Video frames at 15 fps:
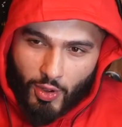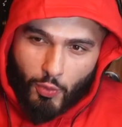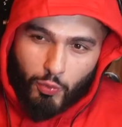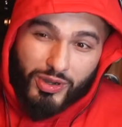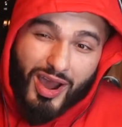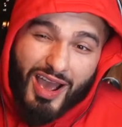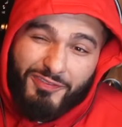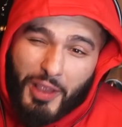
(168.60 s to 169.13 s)
We
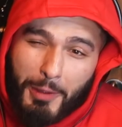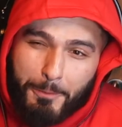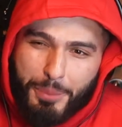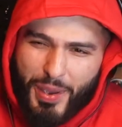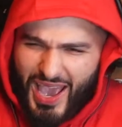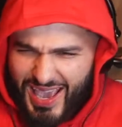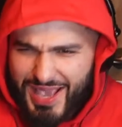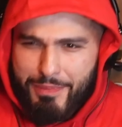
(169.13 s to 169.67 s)
don't have to
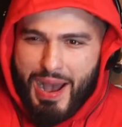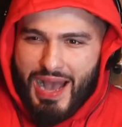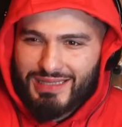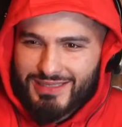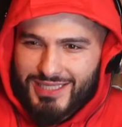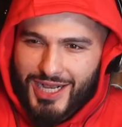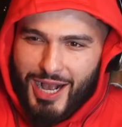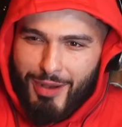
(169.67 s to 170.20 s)
pay man
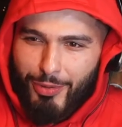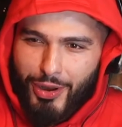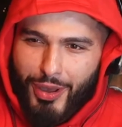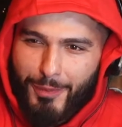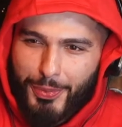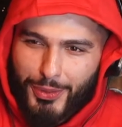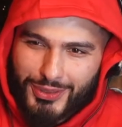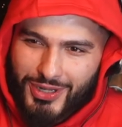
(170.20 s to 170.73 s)
to come on our
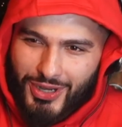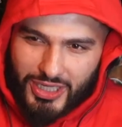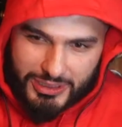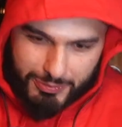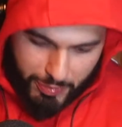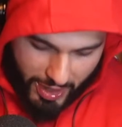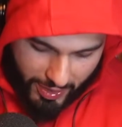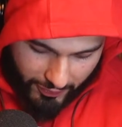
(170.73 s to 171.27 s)
podcast, bruv.